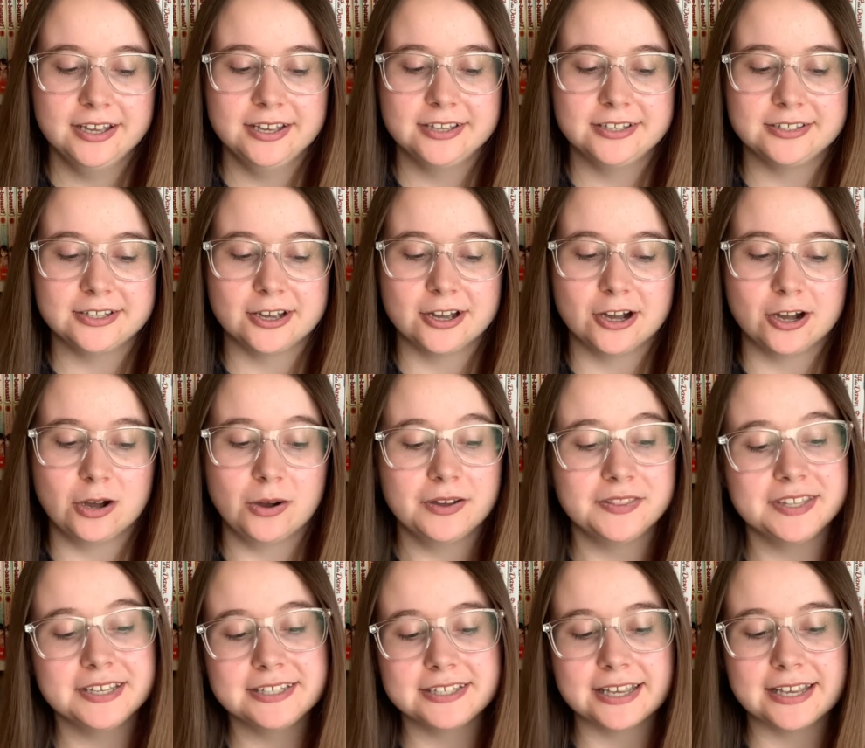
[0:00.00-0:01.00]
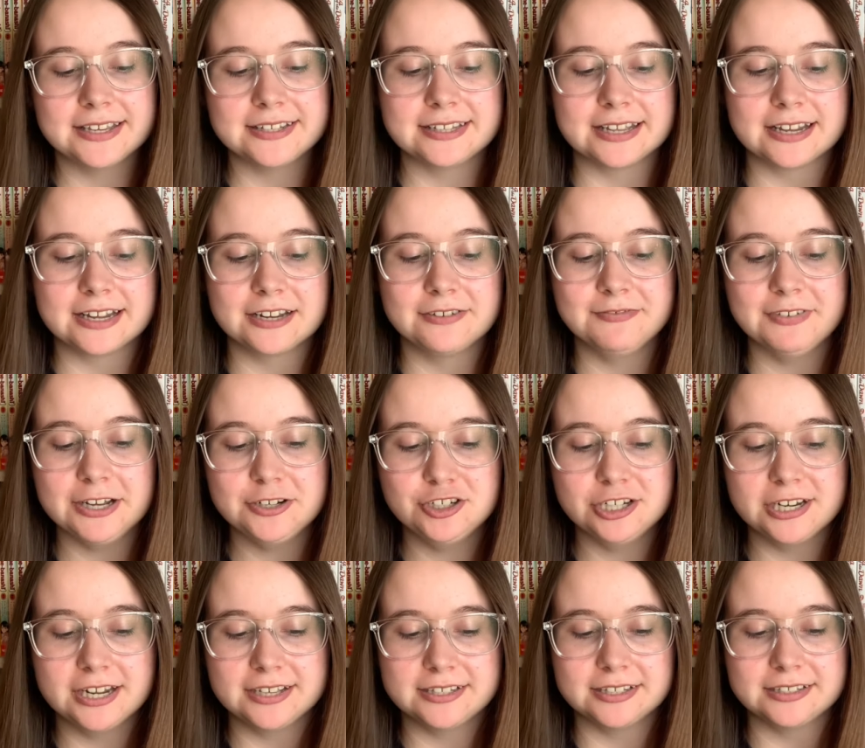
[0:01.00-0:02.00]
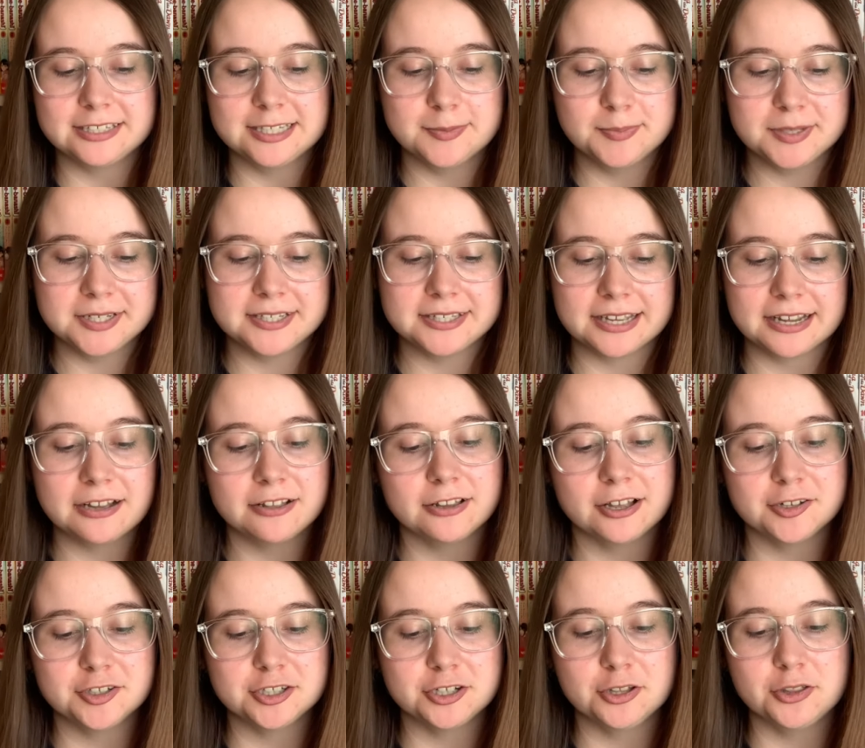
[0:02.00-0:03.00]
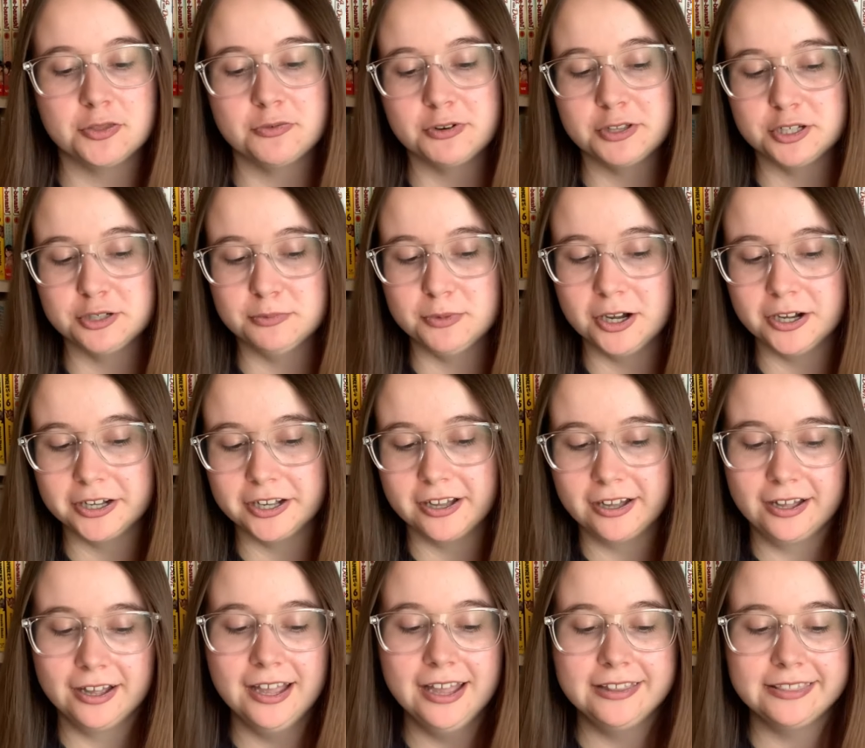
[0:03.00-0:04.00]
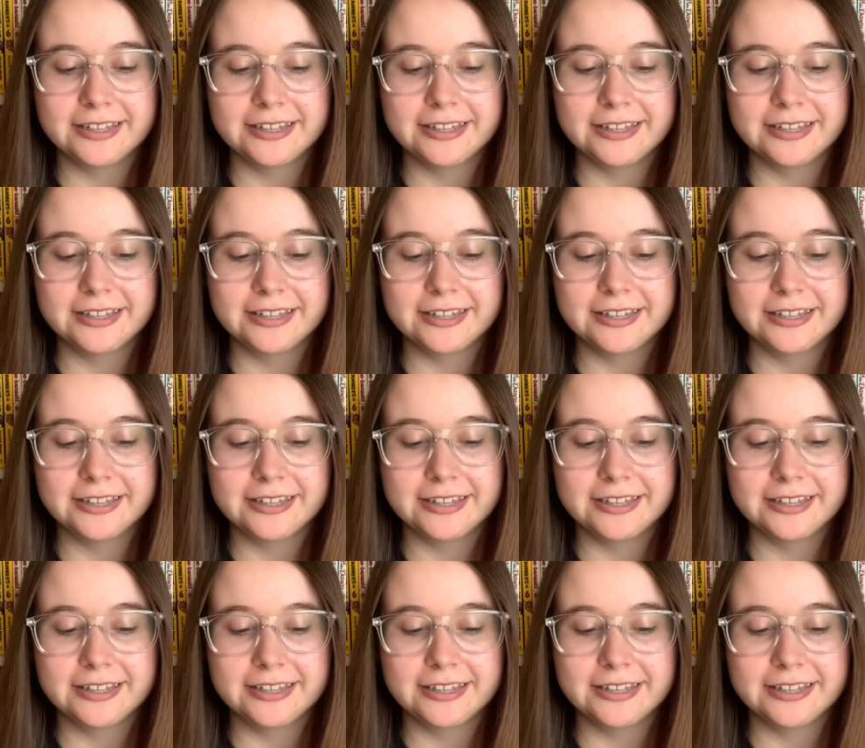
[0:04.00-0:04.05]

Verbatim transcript: so, this says that Confession is a deeply psychological thriller manga